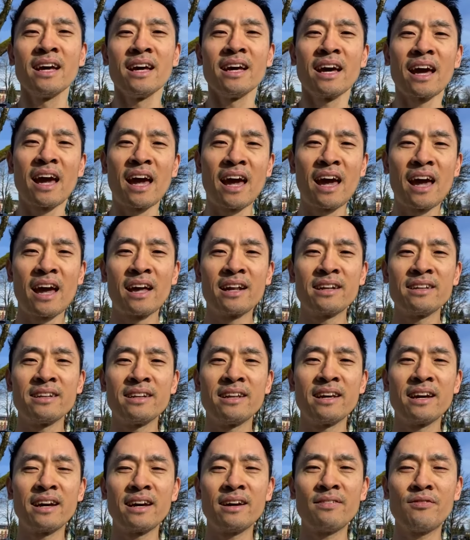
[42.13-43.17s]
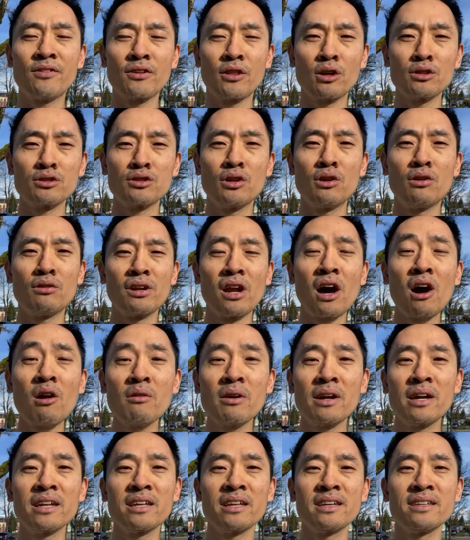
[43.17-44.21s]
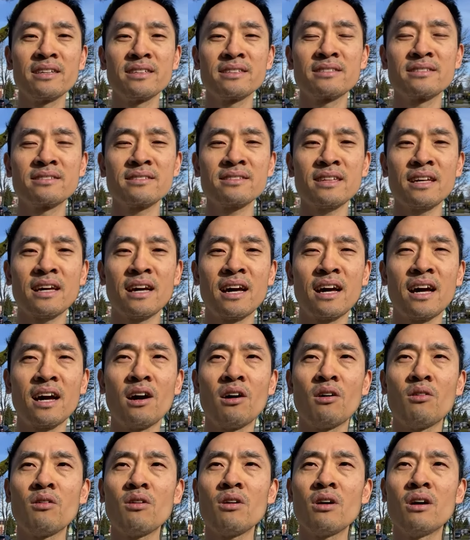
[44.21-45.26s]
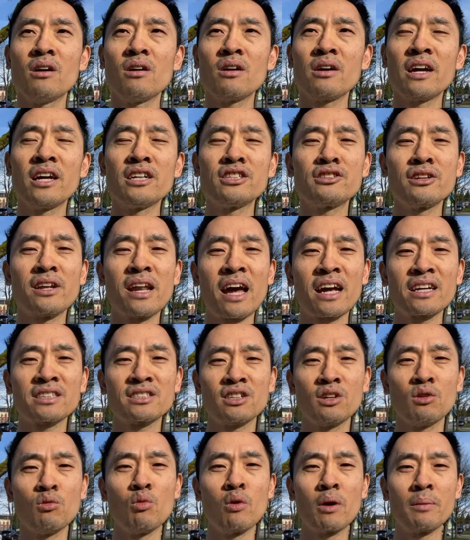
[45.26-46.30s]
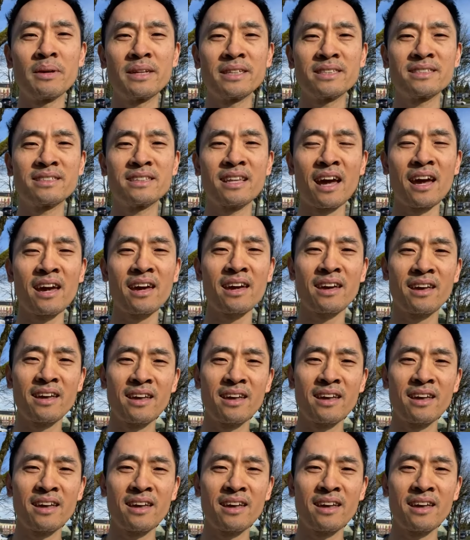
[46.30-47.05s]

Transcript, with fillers: and uh, for those who don't know, it is uh, International Women's Day,